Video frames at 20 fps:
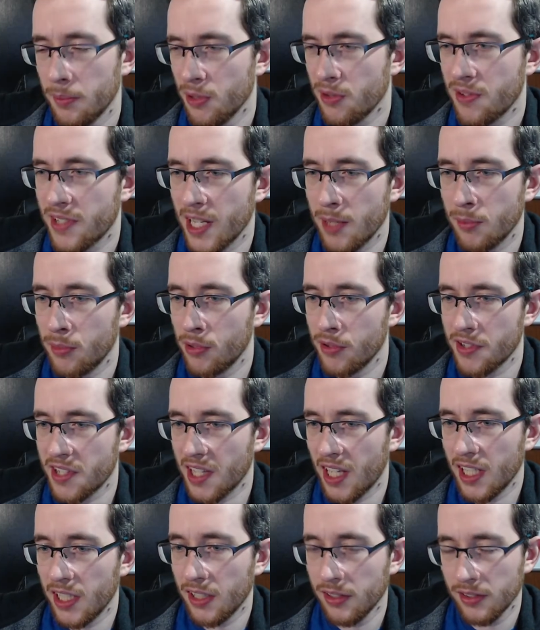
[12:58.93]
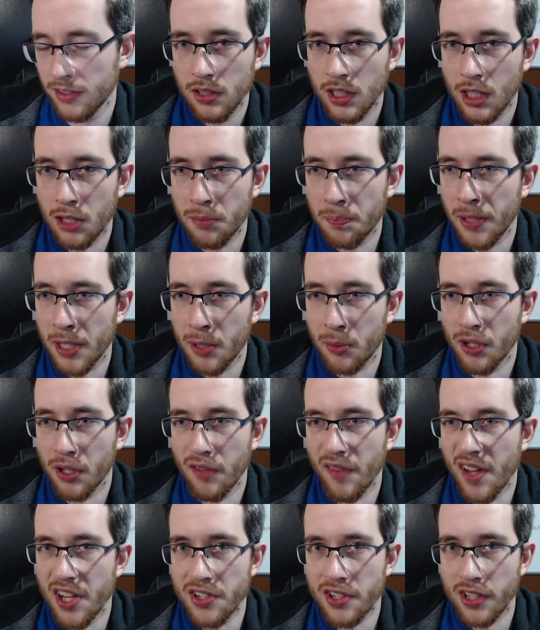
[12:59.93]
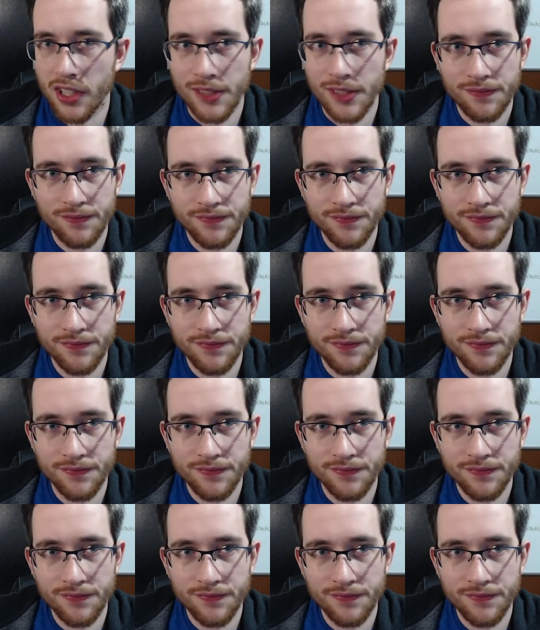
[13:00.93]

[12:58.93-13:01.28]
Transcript: Musset, Musset. I'll pick one eventually.